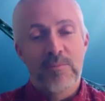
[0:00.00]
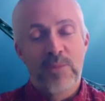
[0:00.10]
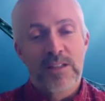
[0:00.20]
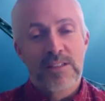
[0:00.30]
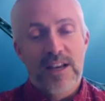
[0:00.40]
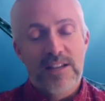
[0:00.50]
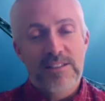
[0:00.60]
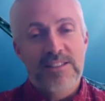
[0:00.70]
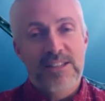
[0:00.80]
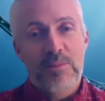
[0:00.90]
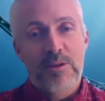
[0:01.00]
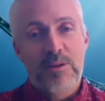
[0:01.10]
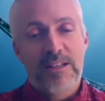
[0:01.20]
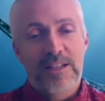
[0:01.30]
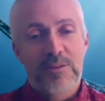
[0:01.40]
Doesn't
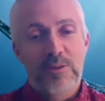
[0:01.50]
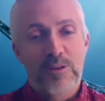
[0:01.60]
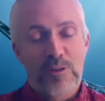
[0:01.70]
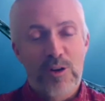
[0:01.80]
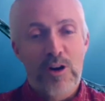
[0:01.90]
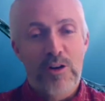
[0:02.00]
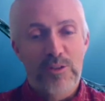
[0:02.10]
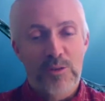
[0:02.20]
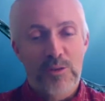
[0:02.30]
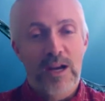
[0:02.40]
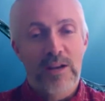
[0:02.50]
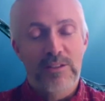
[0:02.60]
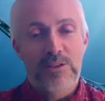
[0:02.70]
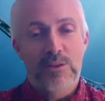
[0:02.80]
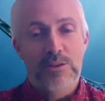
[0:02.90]
typically revolve around
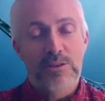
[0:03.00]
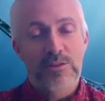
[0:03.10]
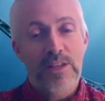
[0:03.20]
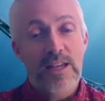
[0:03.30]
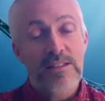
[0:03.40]
these sorts of things,